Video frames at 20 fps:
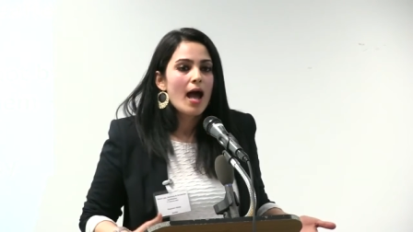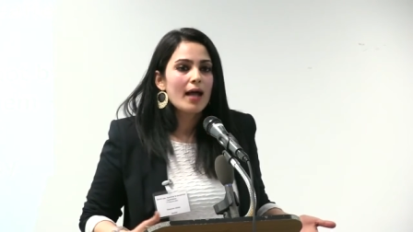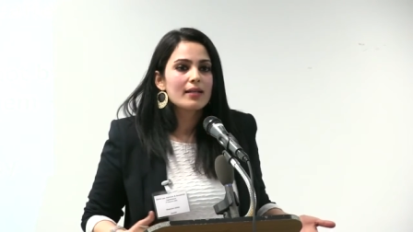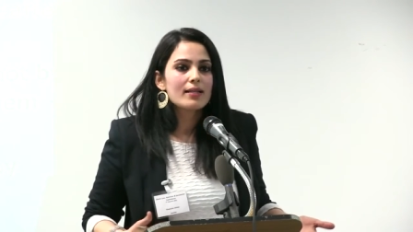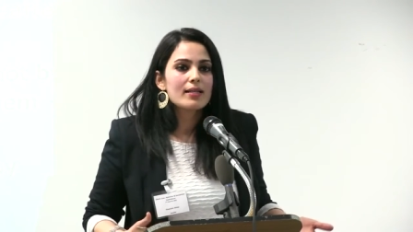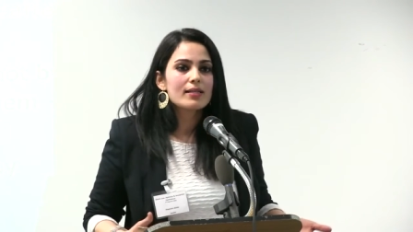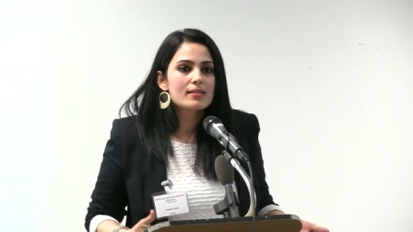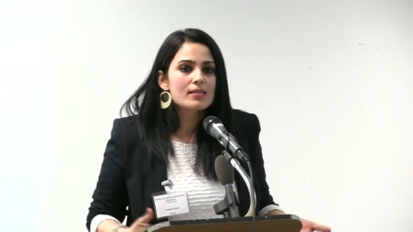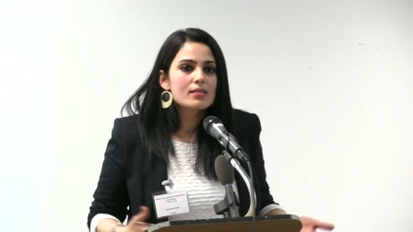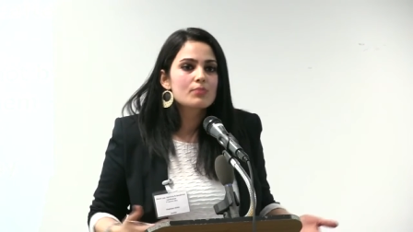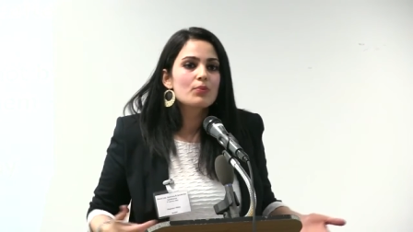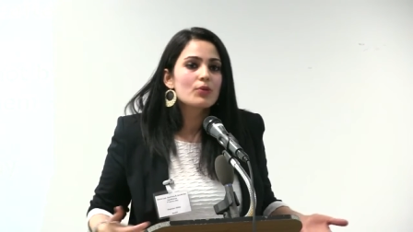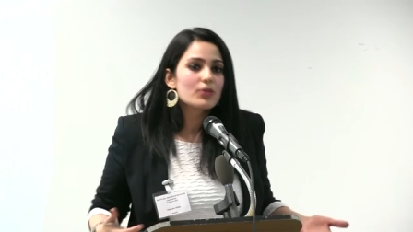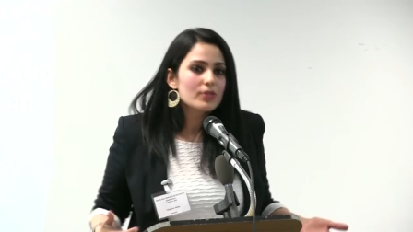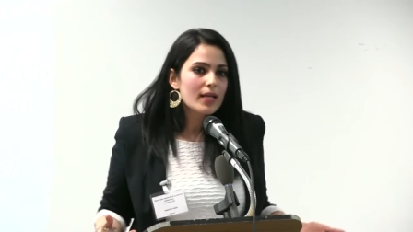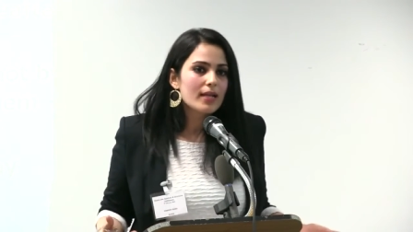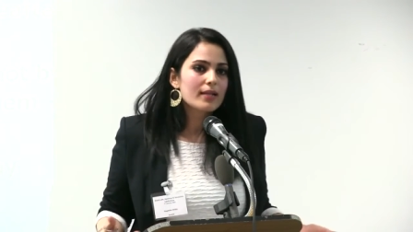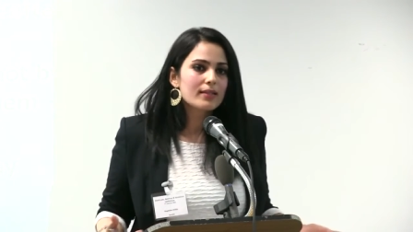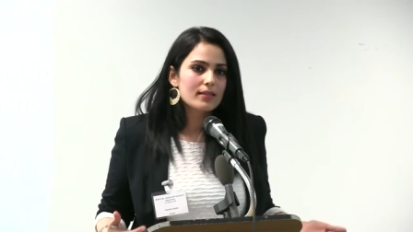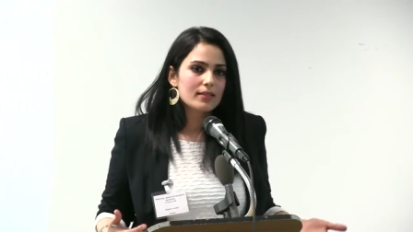and it's
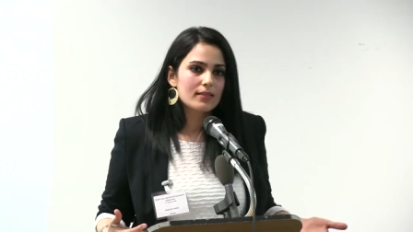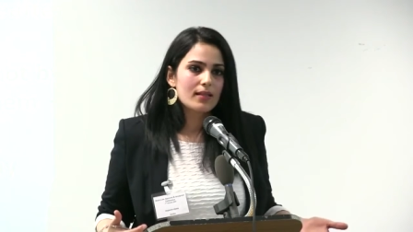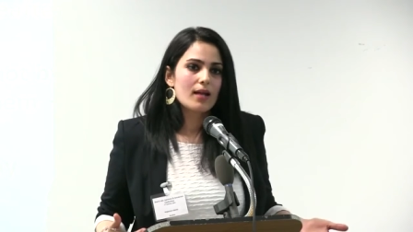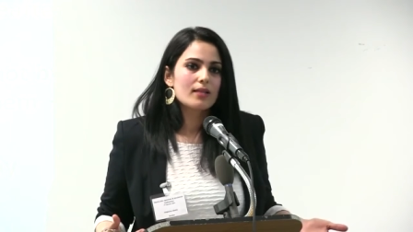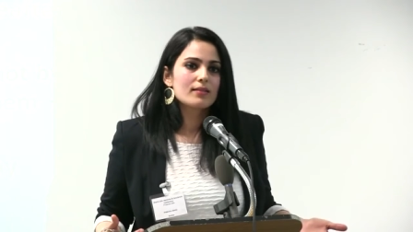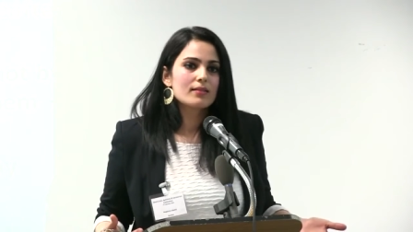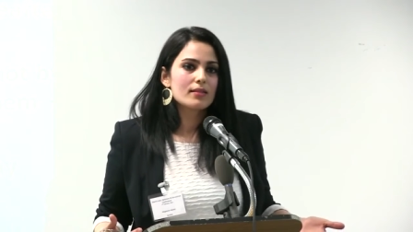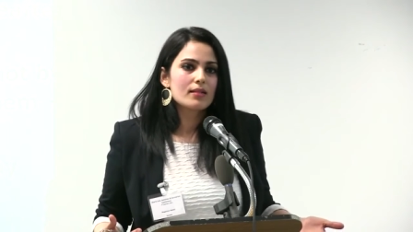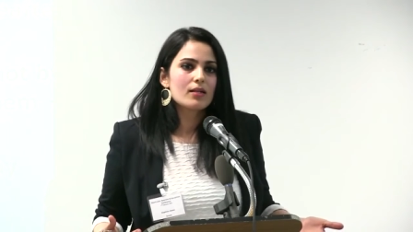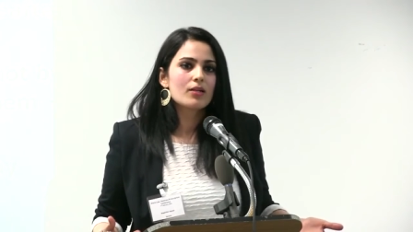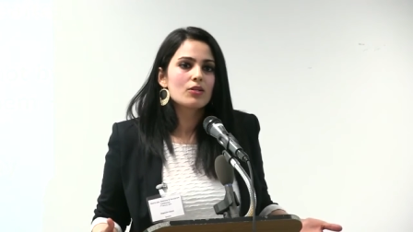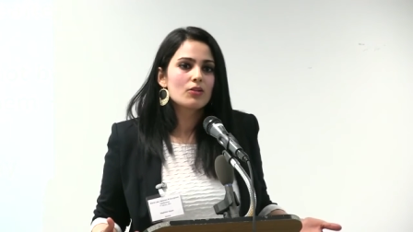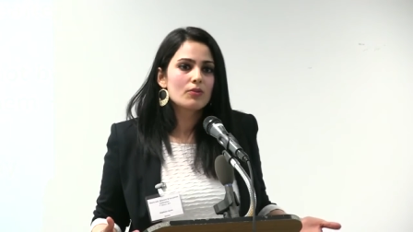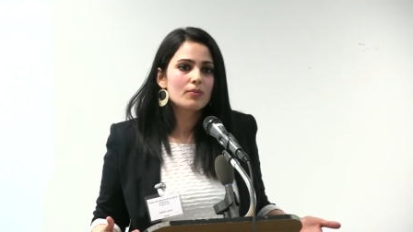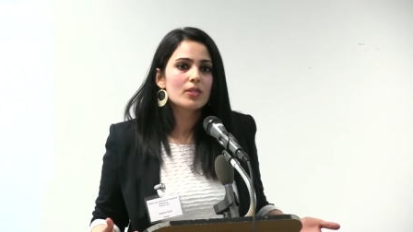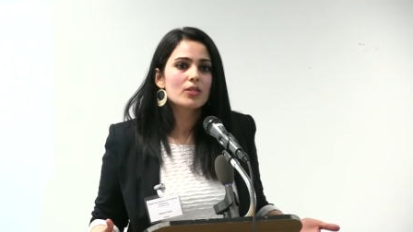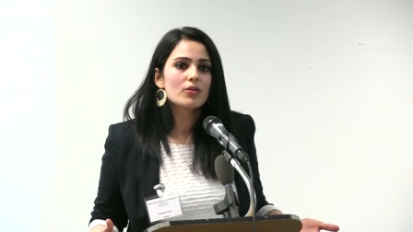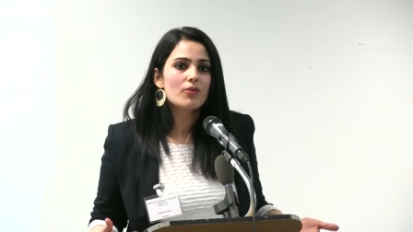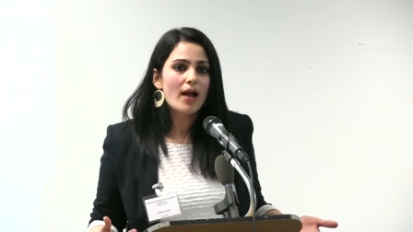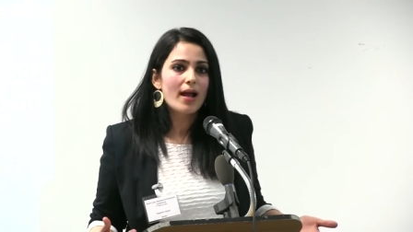protected under
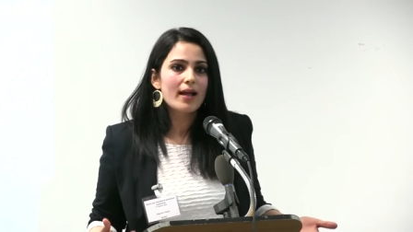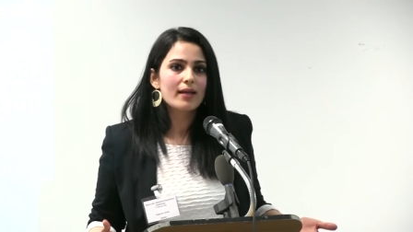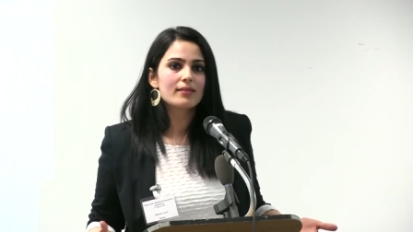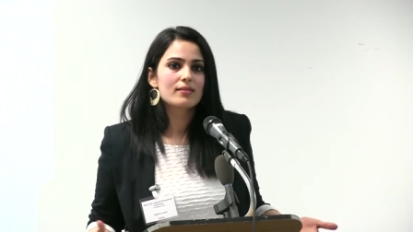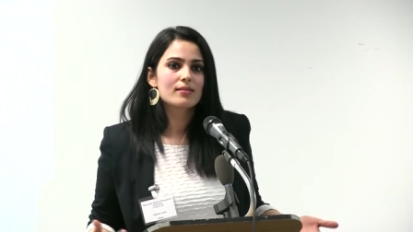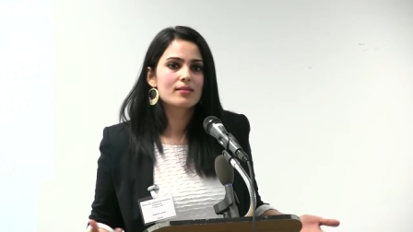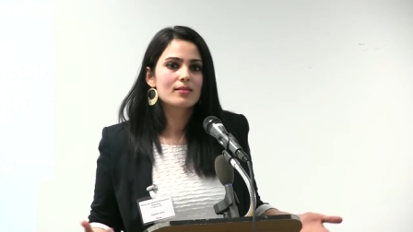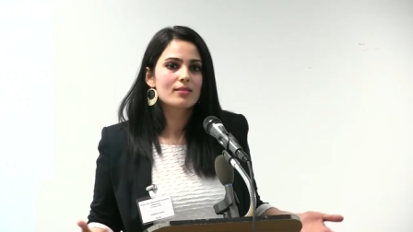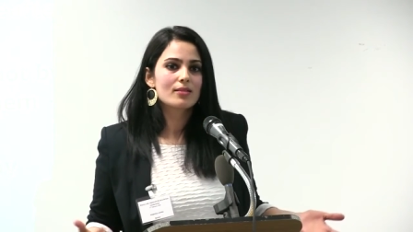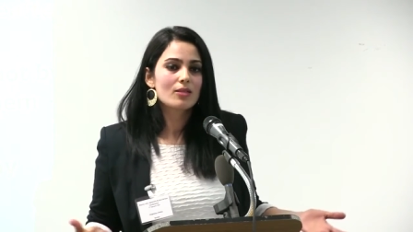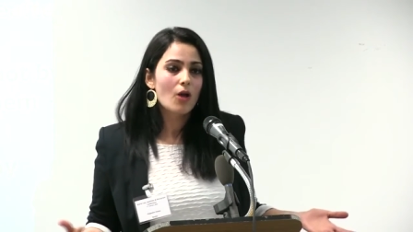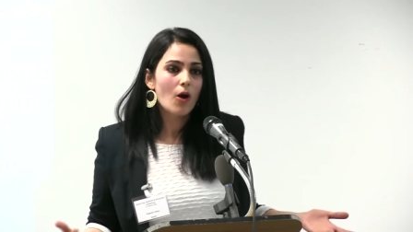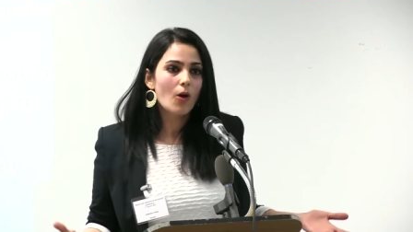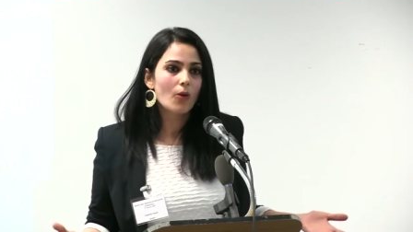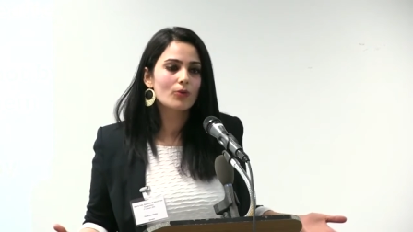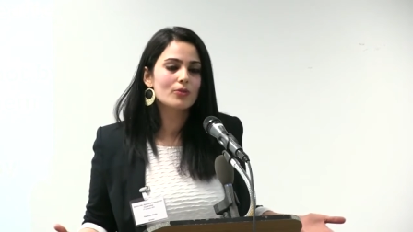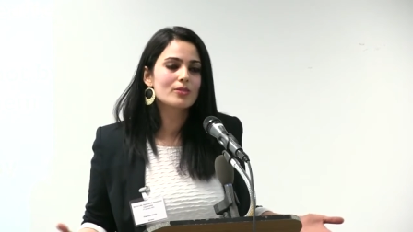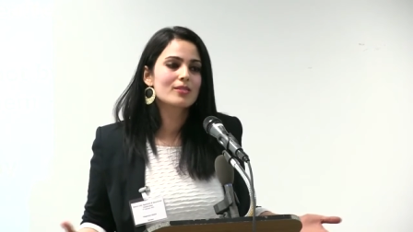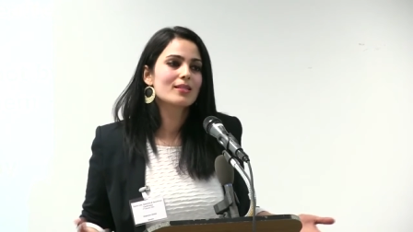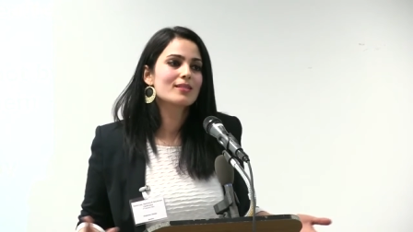human rights
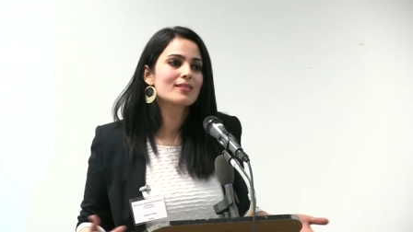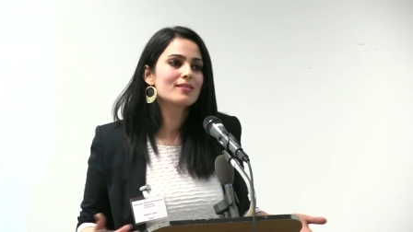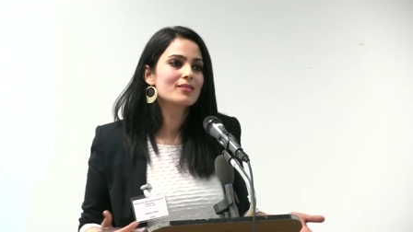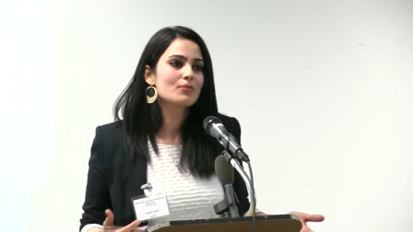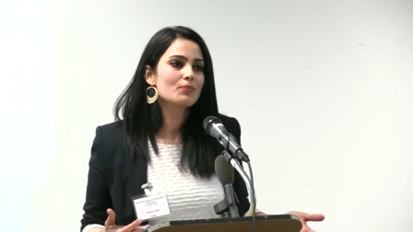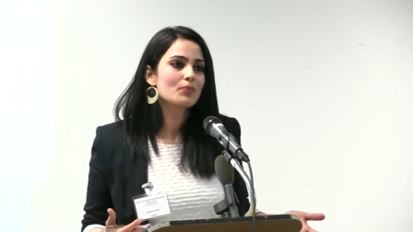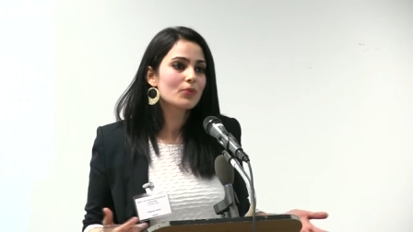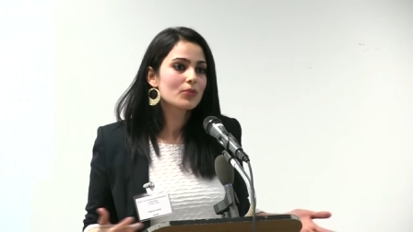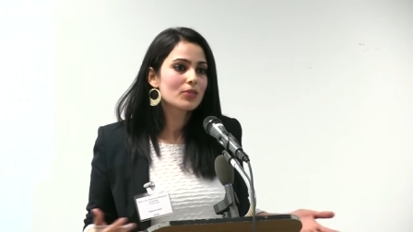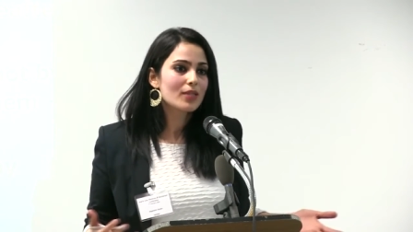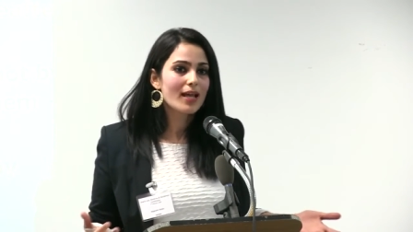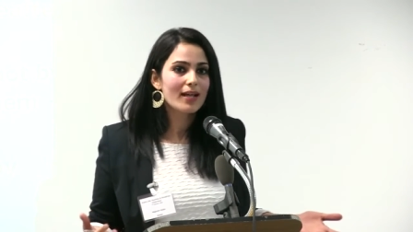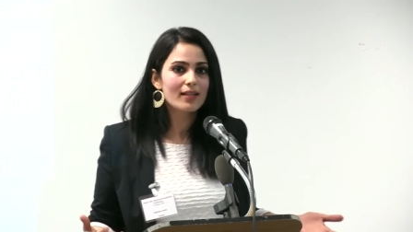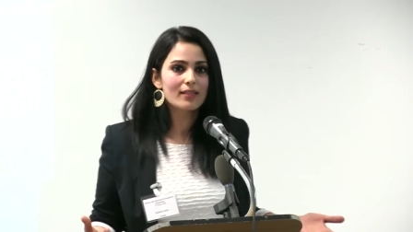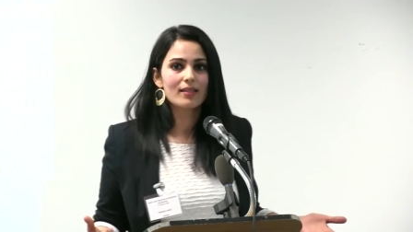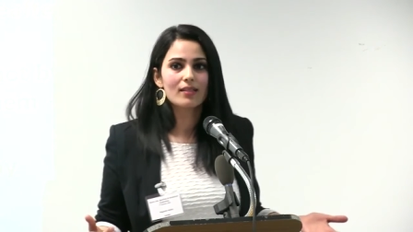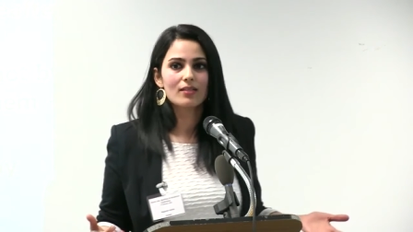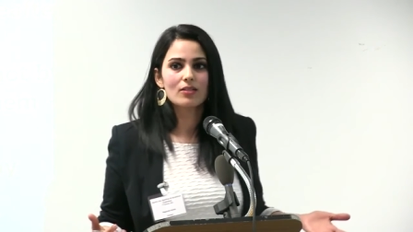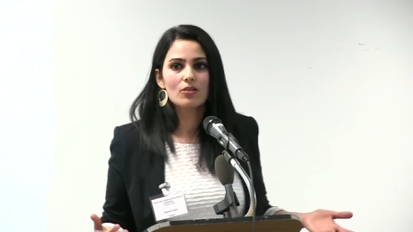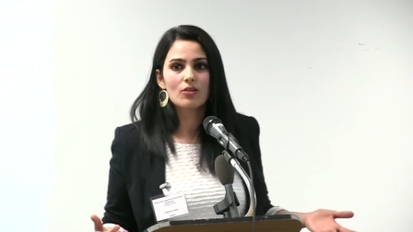laws it's
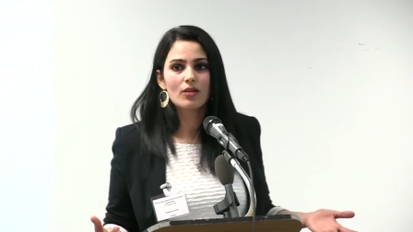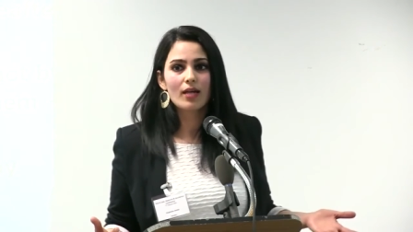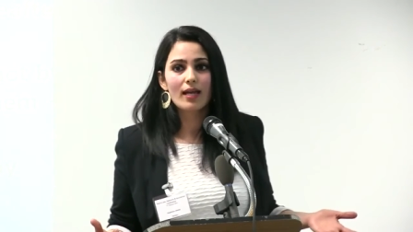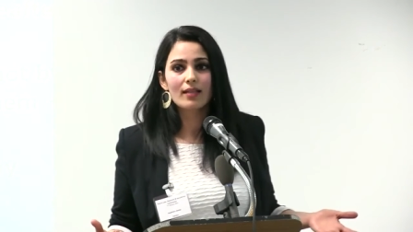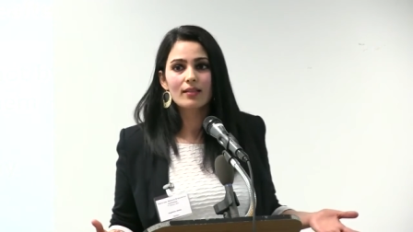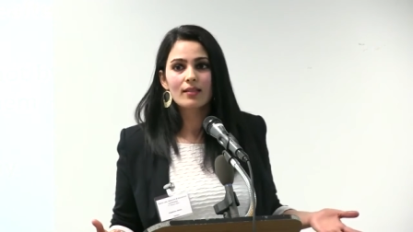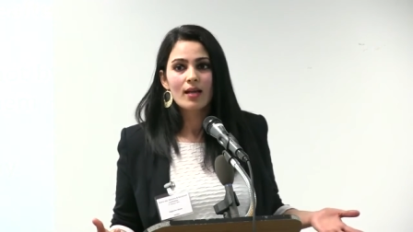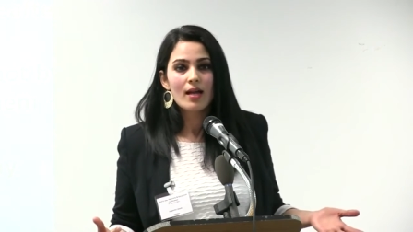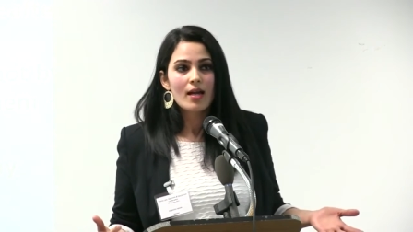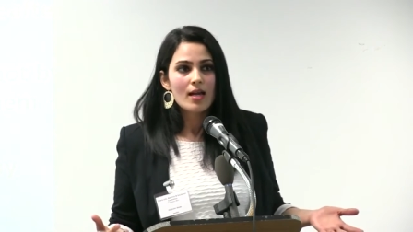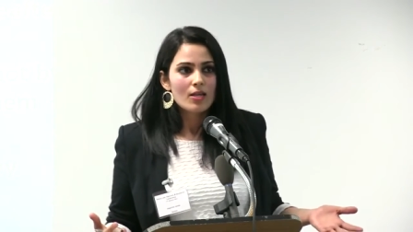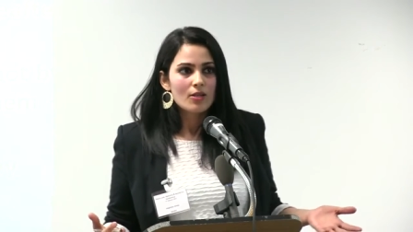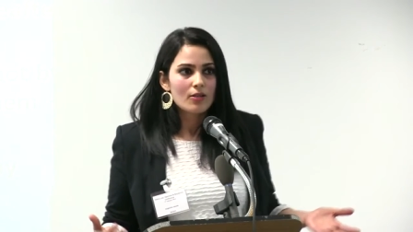protected you can